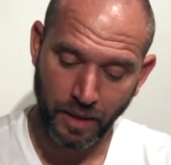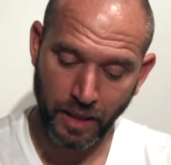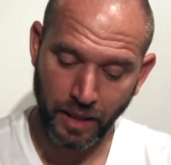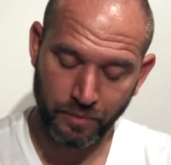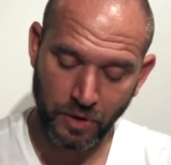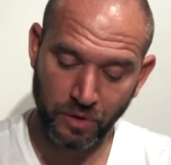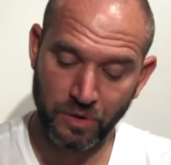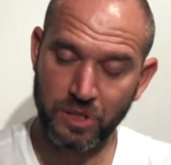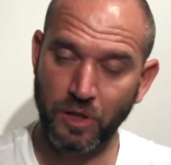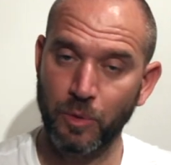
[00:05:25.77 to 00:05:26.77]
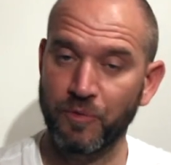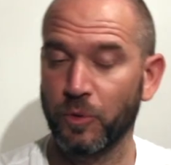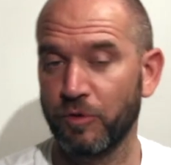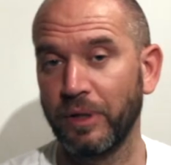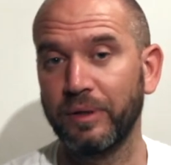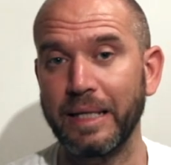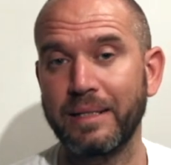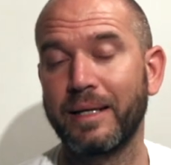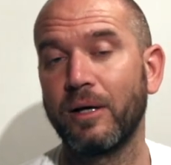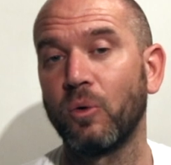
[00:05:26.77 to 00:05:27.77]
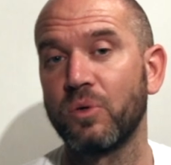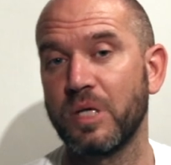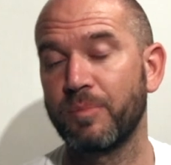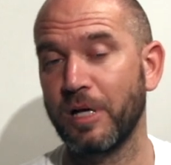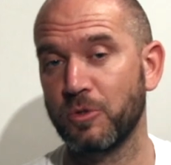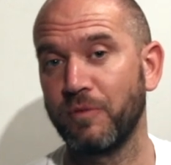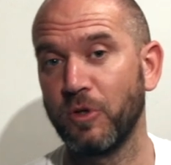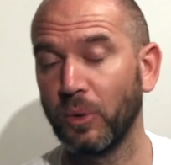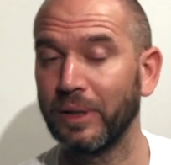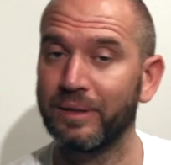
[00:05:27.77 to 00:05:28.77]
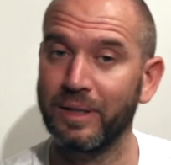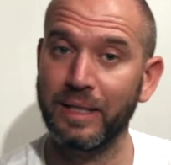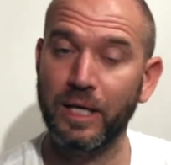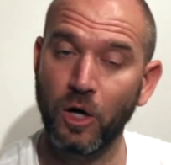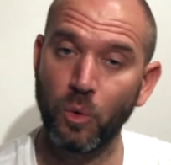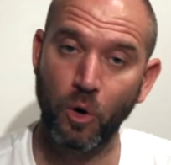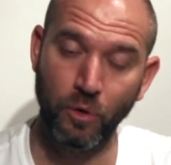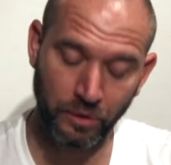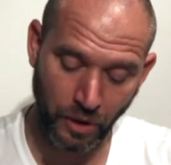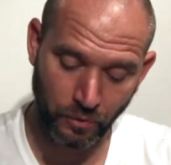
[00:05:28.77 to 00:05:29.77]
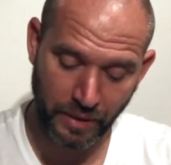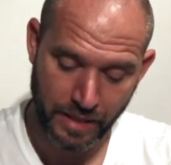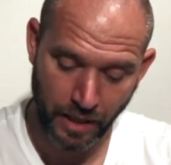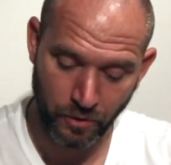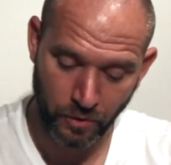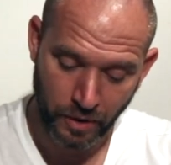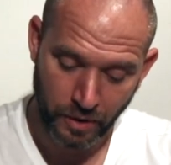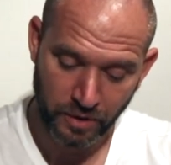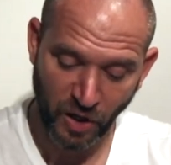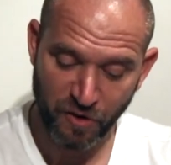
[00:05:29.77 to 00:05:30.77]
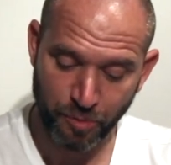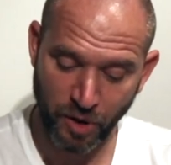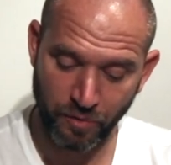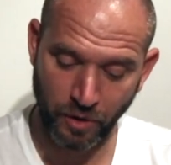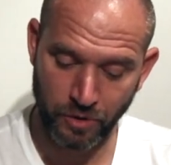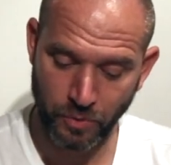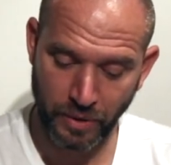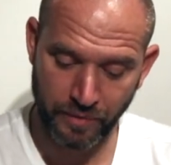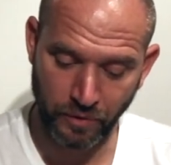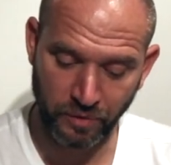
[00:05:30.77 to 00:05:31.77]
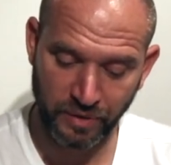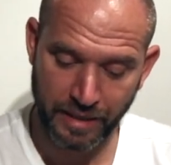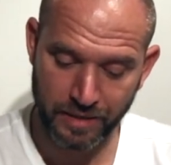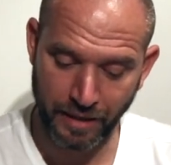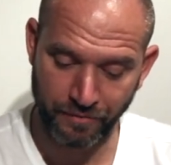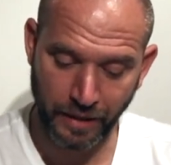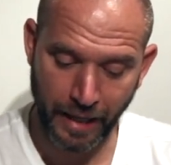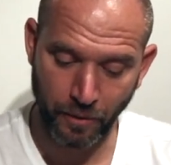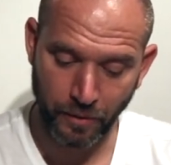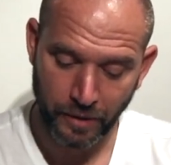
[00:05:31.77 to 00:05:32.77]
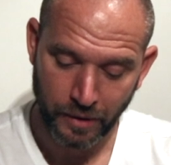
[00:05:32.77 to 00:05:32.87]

and you can decide whether you want to run DSAT or Z plus, whether you want a deco or a no deco dive profile. So we'll leave it on DSAT for now.